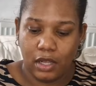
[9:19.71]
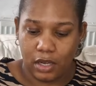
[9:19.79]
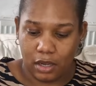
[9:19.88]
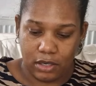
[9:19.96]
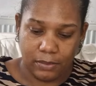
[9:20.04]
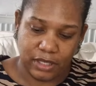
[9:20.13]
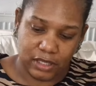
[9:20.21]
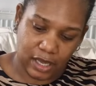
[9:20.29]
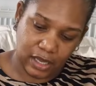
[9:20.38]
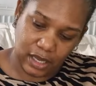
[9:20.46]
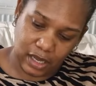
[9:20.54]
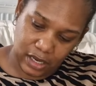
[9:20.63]
Oh, let me
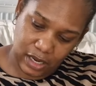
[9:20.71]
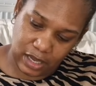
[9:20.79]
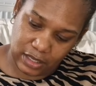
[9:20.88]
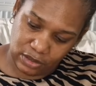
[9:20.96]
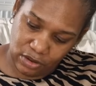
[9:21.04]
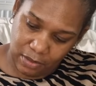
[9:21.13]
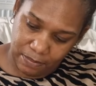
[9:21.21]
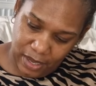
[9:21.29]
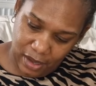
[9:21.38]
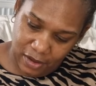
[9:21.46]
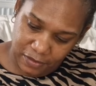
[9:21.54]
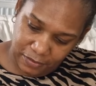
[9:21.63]
take out that, it's got a bit
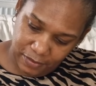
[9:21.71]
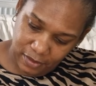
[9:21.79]
of,